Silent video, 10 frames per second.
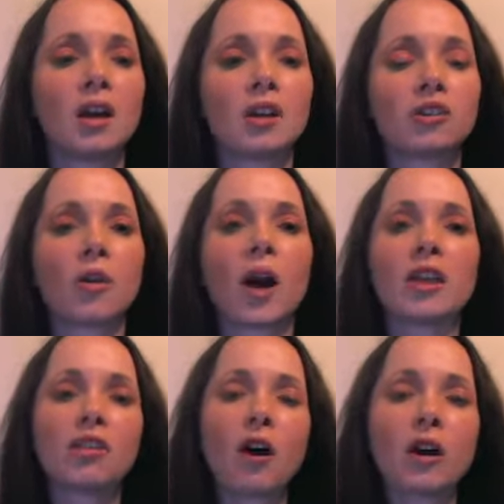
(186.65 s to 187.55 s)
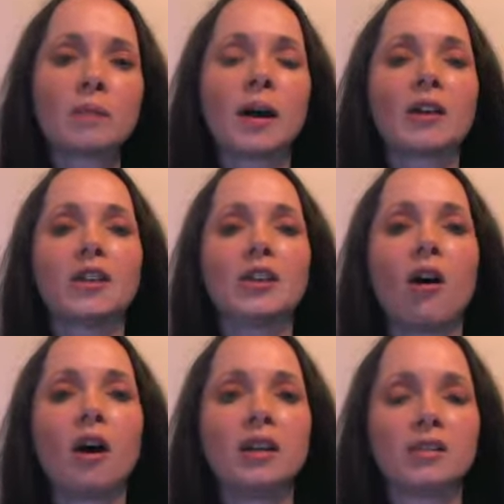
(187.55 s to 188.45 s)
So I thought about the
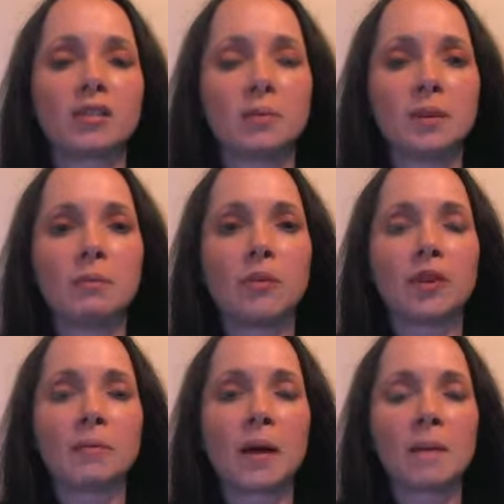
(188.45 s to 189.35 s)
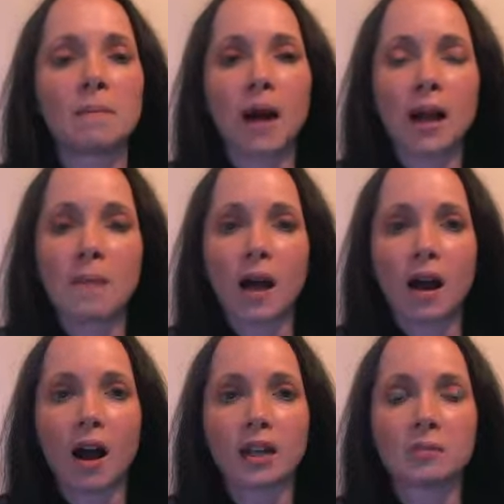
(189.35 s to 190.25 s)
audience of people that might buy my
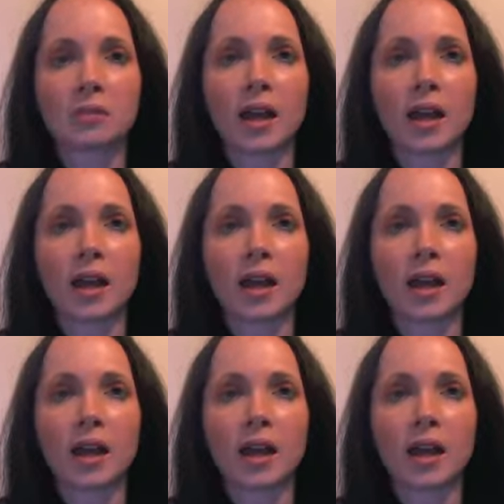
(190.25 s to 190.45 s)
items.